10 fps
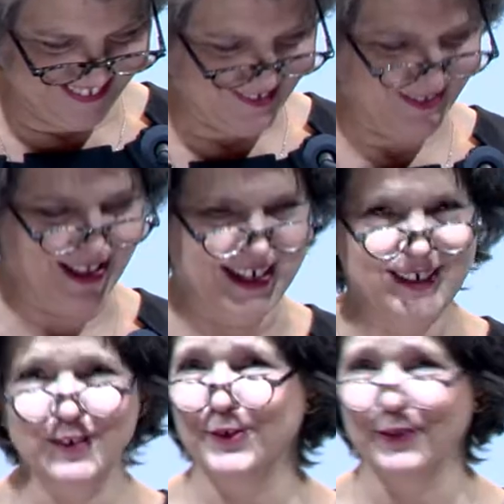we're like,
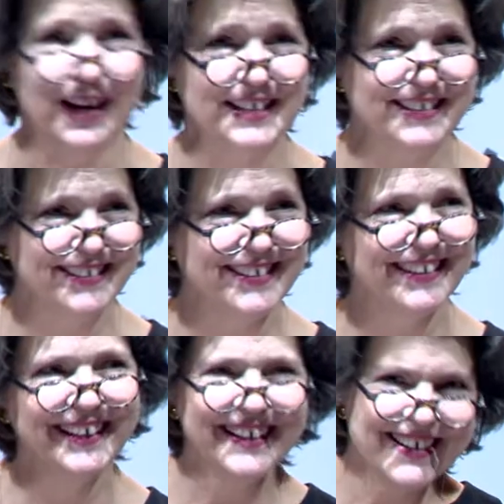great.
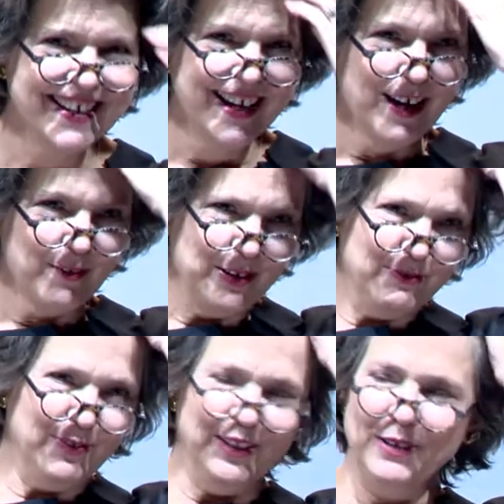We
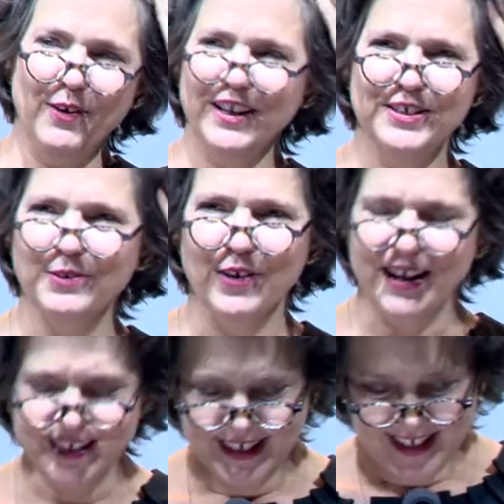really want to do
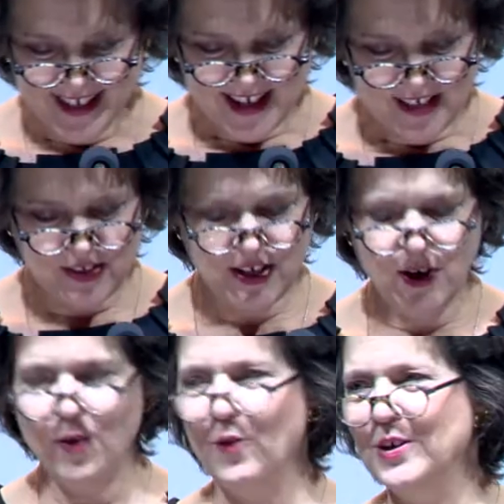one.
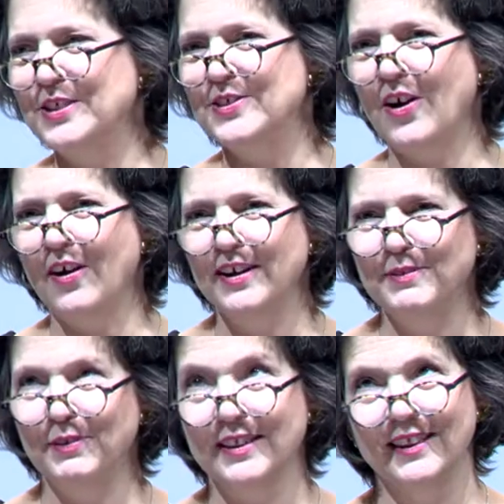So we
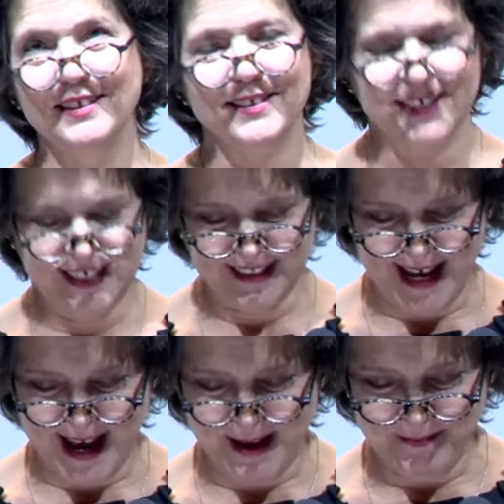started with Listening
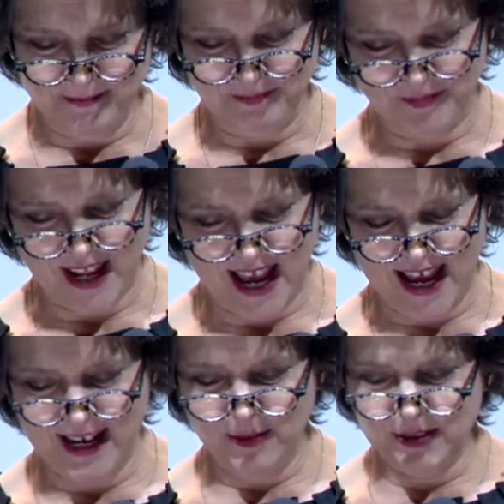Lab,
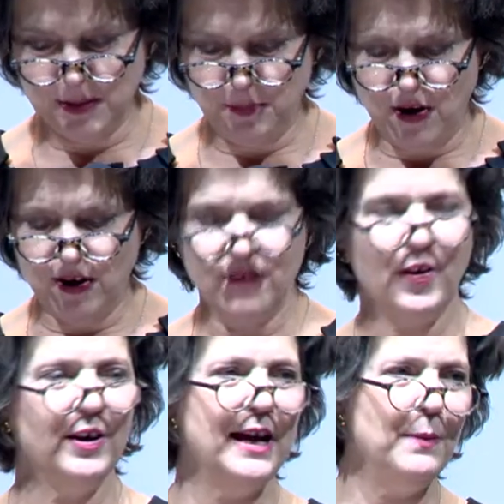and it was a part of
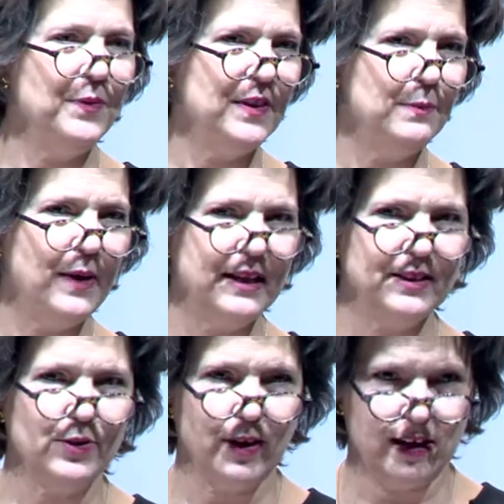our
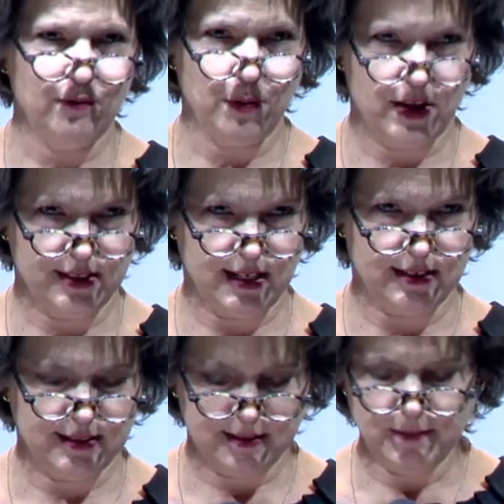empathy-based creative
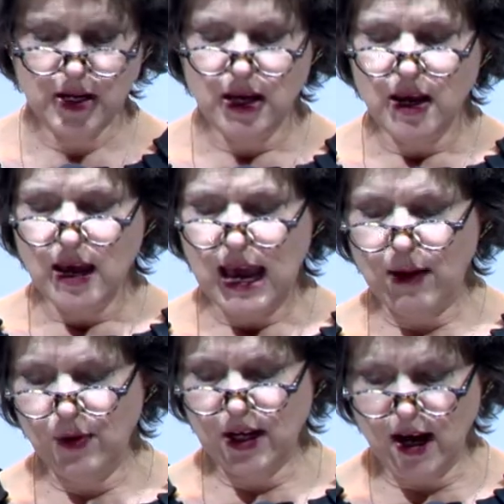process.
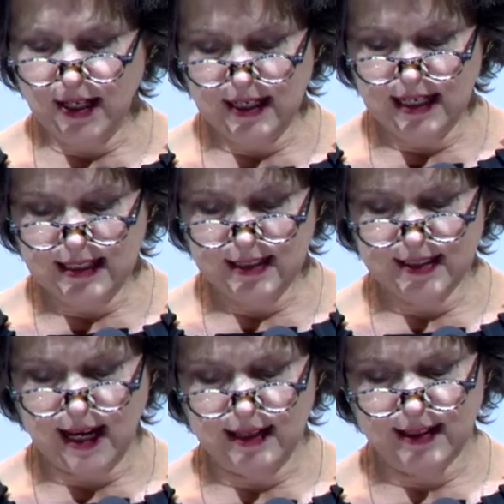And we got an
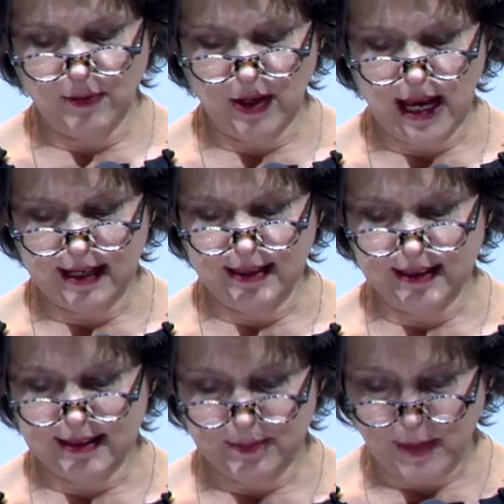insight that we hadn't
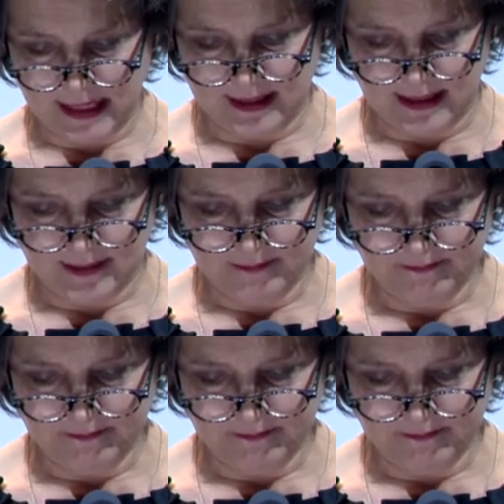expected,